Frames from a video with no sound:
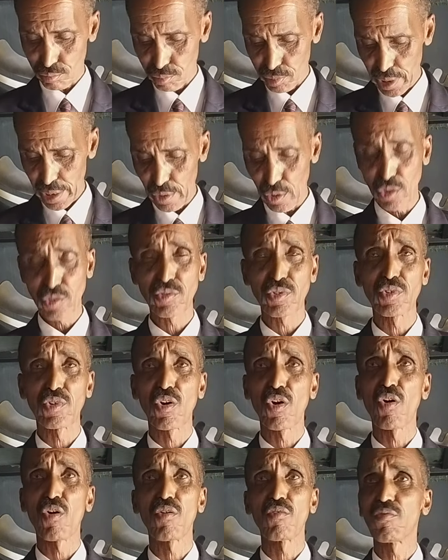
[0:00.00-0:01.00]
They don't
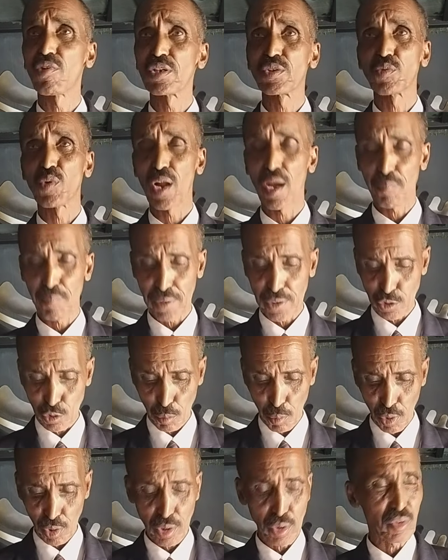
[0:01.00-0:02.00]
know what will happen
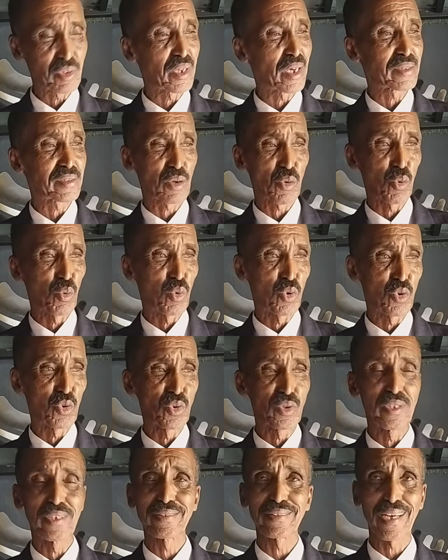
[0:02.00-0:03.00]
tomorrow. They just say, we'll
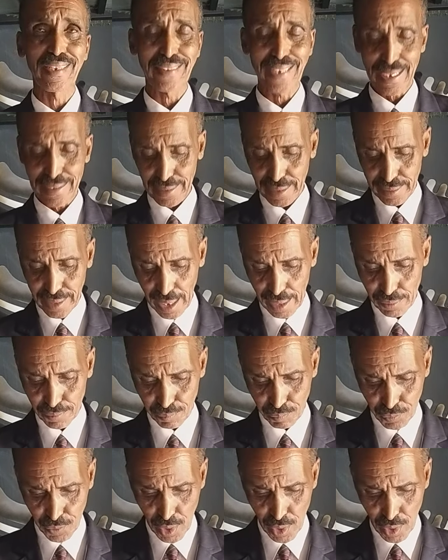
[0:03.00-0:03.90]
do this and that and that.